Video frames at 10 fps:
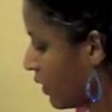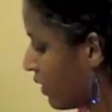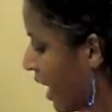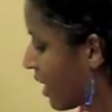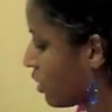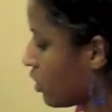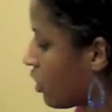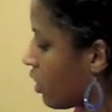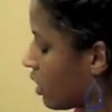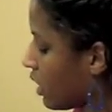That's
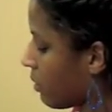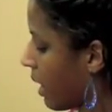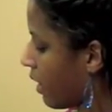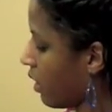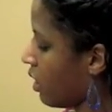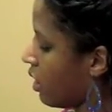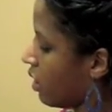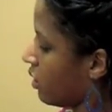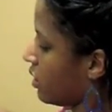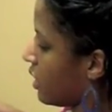your cookie batter.
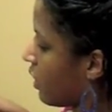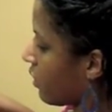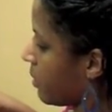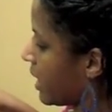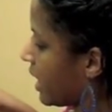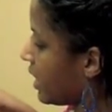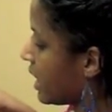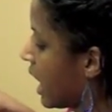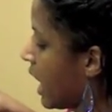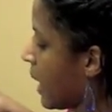See how creamy that is?
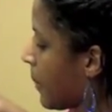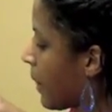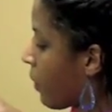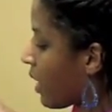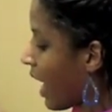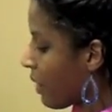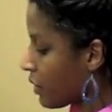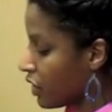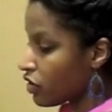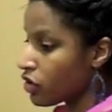Now what I want
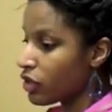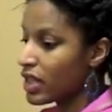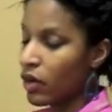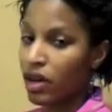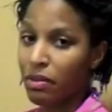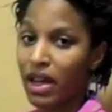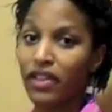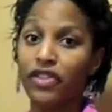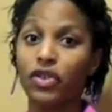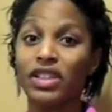to do is I want to make a
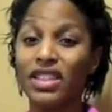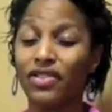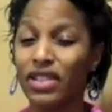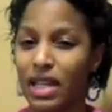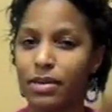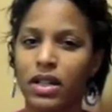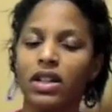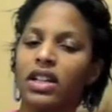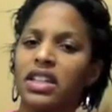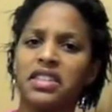few different types of
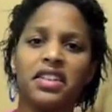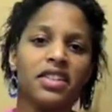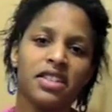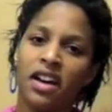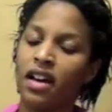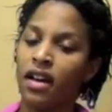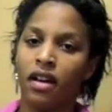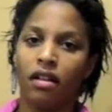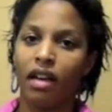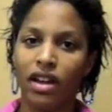cookies. There's,
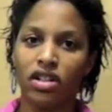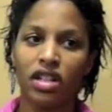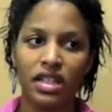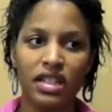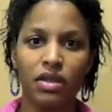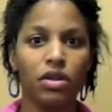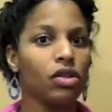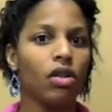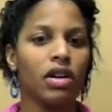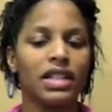as you can see when you
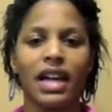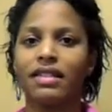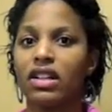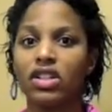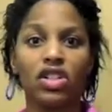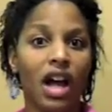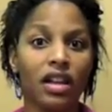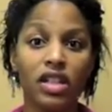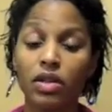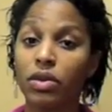go outside, there's
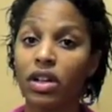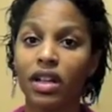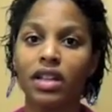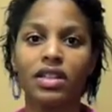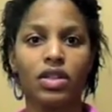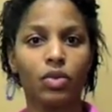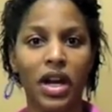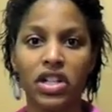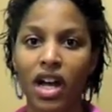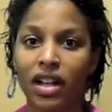chocolate chip cookies, there's
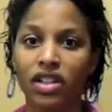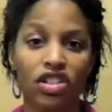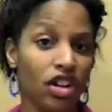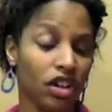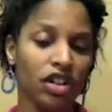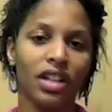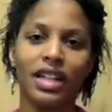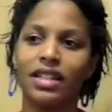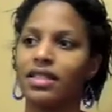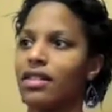white chocolate chunk
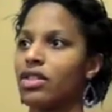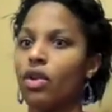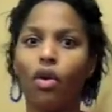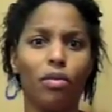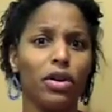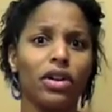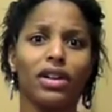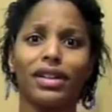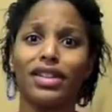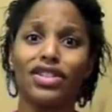cookies, there's oatmeal
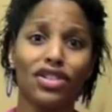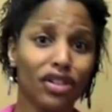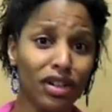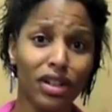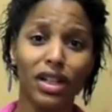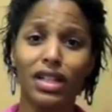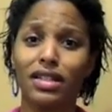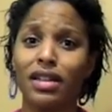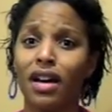cookies, sugar cookies,